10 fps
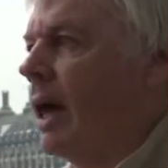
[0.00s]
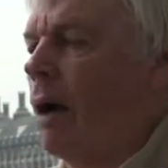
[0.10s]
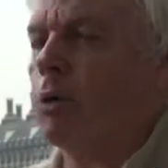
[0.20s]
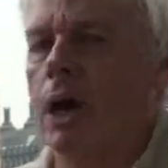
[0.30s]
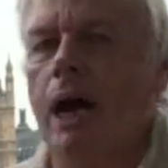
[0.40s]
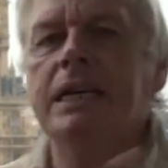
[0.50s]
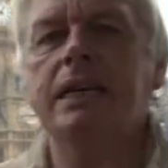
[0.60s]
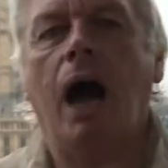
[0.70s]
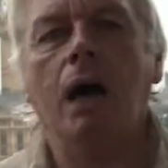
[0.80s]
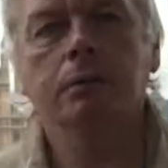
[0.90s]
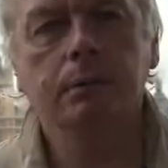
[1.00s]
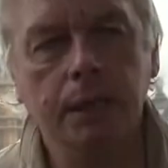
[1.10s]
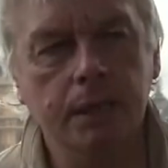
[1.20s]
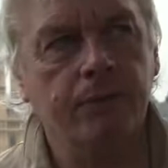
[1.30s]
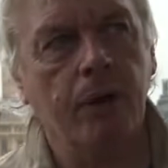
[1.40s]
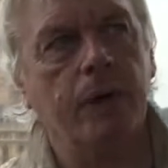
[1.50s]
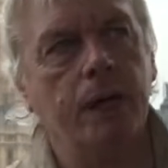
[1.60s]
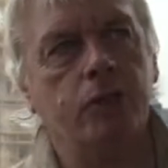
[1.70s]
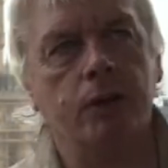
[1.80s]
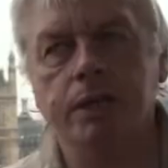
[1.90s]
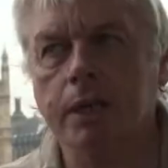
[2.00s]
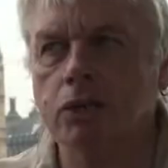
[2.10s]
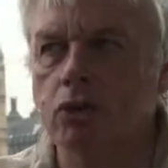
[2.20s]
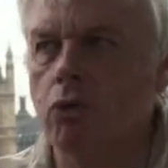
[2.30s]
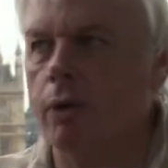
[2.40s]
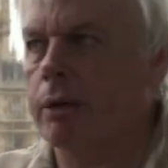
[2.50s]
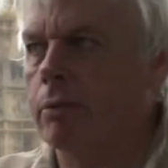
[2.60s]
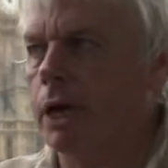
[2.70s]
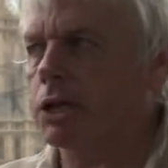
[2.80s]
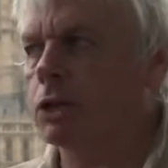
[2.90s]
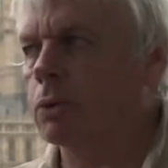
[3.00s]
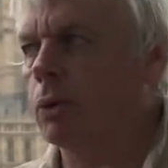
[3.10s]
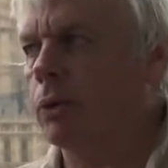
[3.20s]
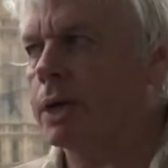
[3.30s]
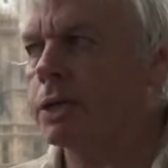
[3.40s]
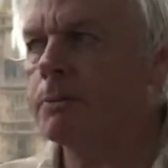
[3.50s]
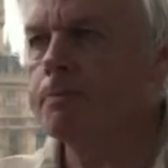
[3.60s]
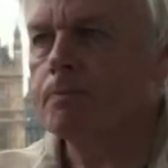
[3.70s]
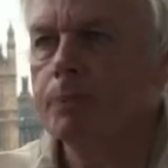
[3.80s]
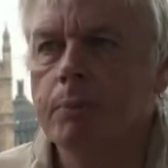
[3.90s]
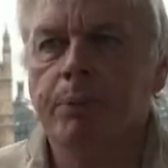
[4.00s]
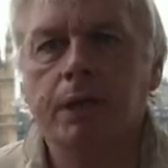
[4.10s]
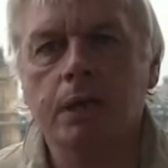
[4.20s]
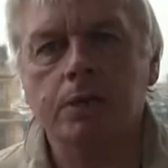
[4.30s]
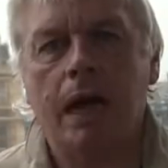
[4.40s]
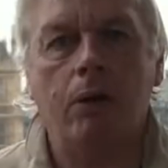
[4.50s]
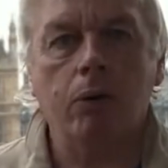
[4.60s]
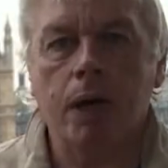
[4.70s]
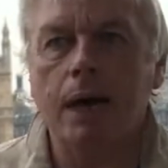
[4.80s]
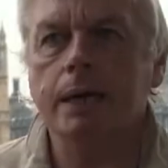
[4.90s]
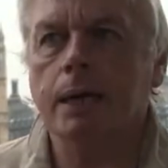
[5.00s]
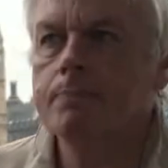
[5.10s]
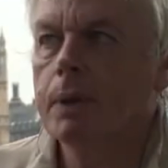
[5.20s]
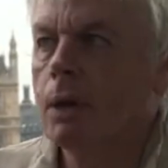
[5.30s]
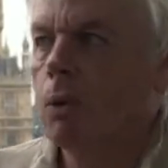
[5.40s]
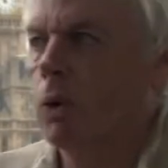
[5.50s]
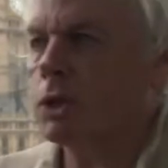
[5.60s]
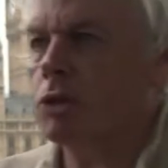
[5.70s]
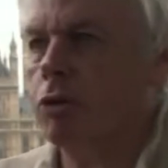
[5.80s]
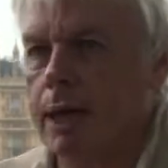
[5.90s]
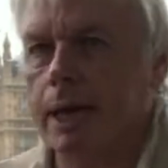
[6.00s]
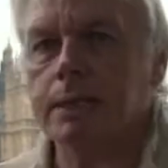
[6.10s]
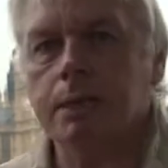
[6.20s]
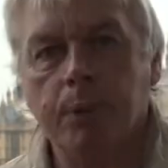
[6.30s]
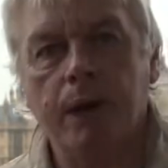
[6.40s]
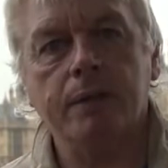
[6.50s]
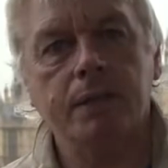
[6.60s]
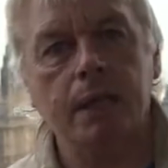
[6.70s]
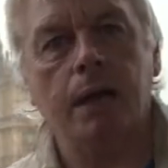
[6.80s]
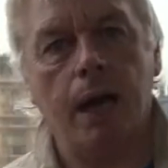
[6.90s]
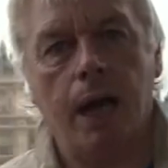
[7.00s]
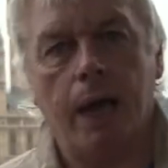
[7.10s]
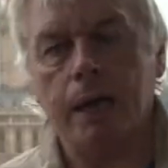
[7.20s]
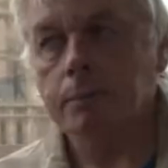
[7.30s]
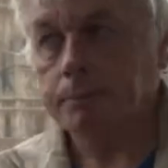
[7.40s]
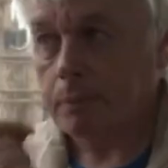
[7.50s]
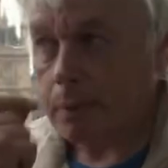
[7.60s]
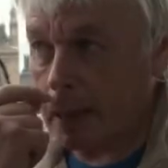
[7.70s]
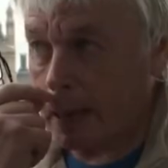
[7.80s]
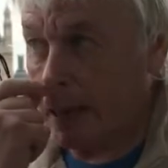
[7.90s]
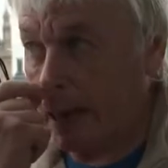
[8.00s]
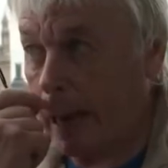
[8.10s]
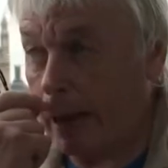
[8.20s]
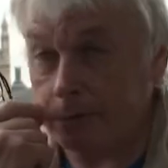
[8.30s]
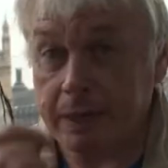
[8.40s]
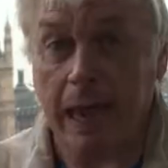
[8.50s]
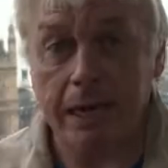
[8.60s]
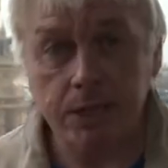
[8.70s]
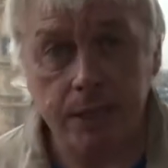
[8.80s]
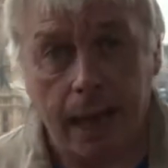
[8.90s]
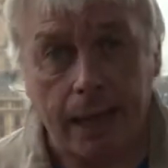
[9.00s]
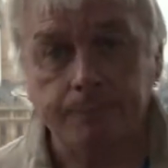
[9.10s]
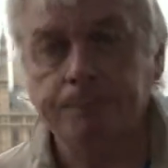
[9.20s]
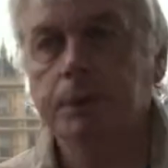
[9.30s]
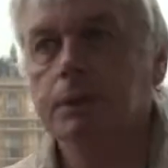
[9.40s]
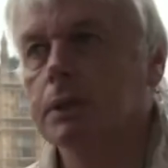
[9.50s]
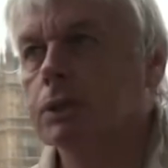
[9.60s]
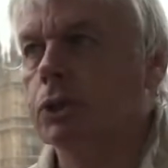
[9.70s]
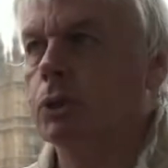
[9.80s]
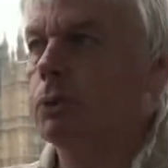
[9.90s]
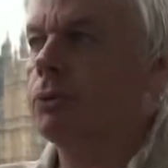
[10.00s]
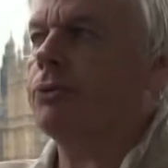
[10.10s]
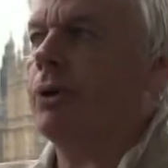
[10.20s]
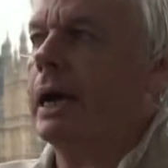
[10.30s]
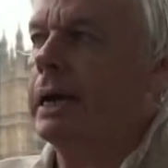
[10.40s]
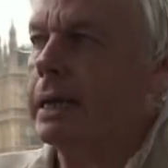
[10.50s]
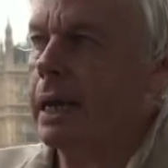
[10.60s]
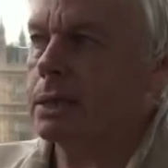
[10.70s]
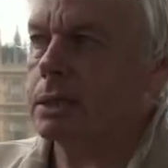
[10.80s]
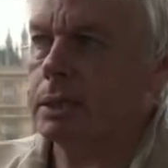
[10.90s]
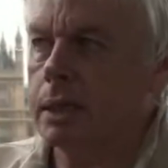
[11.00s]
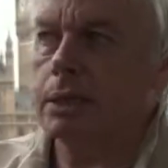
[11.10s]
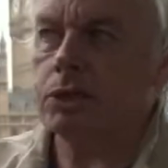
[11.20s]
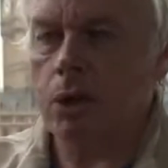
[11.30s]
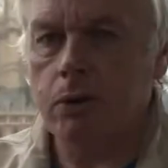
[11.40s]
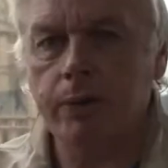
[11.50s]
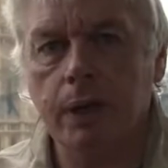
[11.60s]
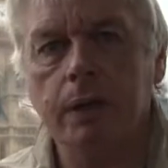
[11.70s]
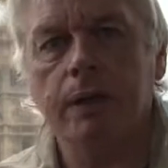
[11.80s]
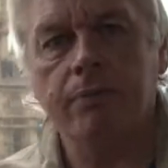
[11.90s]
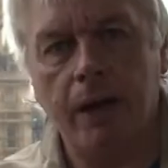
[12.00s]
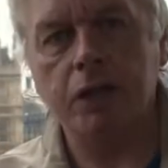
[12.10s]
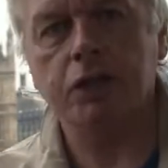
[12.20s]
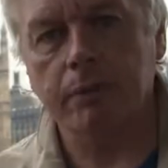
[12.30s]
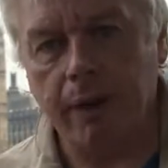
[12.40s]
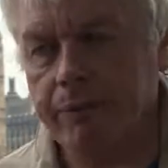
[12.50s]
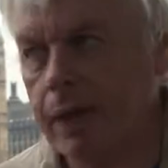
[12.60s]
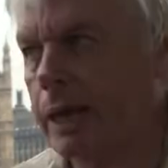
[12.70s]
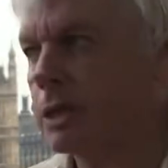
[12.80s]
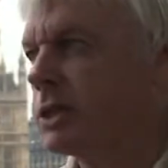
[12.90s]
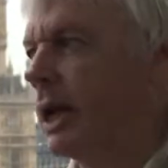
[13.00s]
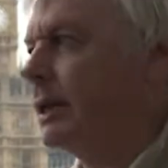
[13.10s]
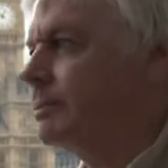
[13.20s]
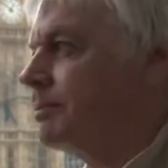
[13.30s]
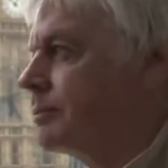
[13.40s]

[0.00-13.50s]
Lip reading: Al-Qaeda is a very interesting story in relation to all this, because Al-Qaeda was created by the CIA in Afghanistan to fight against the Soviet invasion of Afghanistan.